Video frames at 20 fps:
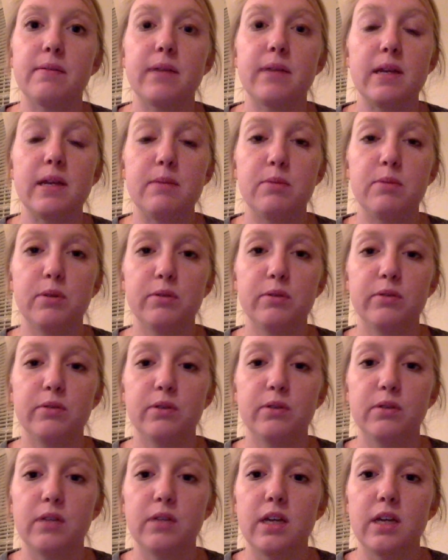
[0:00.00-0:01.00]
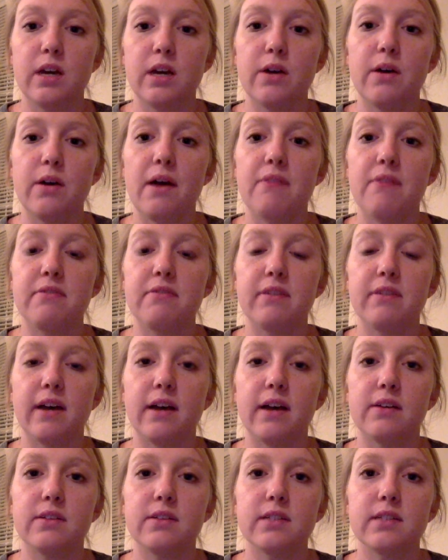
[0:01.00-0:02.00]
e-portfolio, I
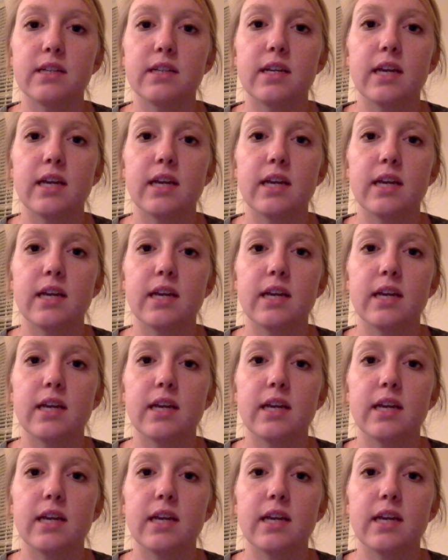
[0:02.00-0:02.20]
found